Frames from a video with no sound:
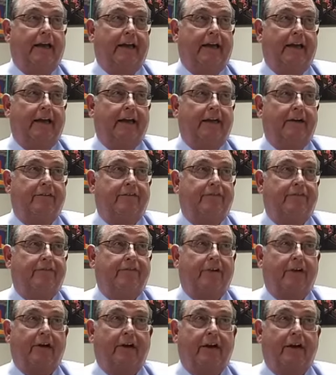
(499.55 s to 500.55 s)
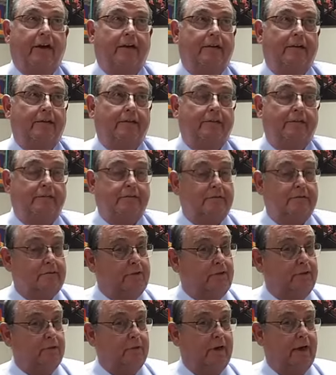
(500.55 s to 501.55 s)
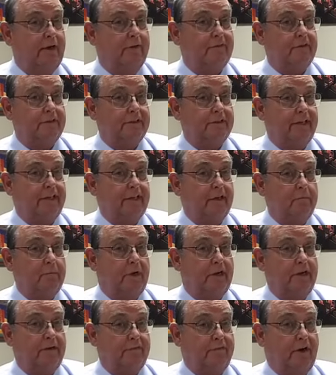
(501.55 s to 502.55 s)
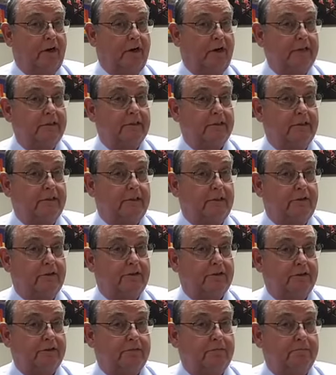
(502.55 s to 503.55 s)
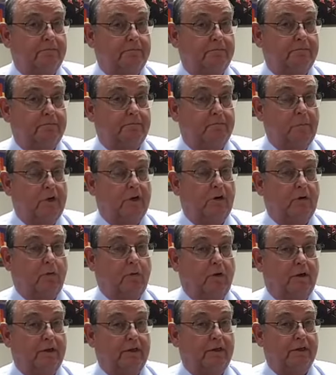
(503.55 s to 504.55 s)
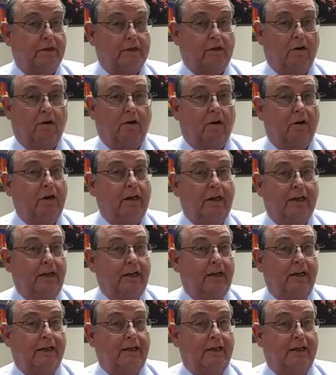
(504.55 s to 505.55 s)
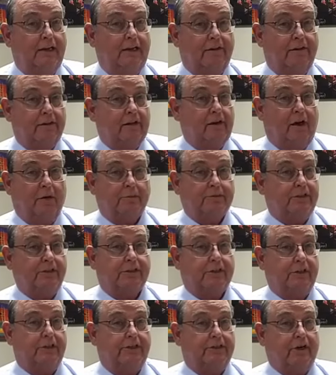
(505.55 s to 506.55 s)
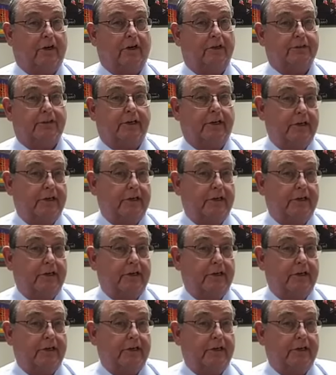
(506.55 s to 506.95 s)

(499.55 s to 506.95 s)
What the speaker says: If you haven't taken my advice and there's some marijuana in the car, the cop's just going to toss it.